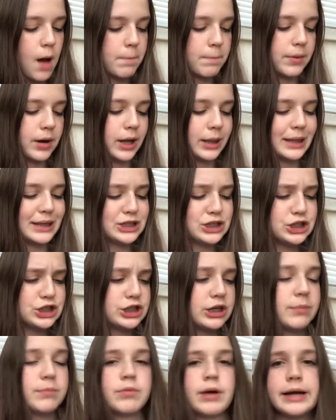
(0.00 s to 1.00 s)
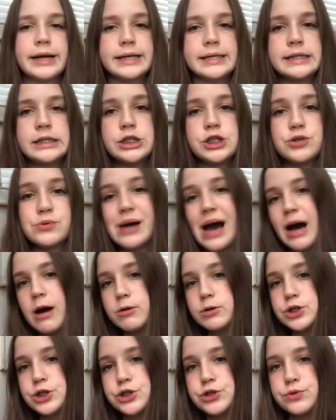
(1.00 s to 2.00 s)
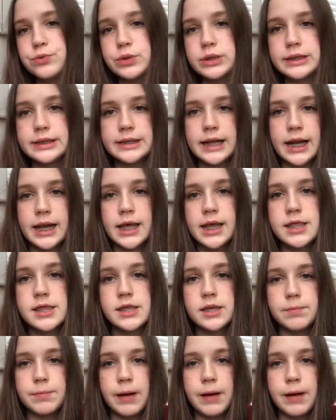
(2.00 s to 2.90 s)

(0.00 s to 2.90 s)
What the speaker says: But let's just jump right into how to study the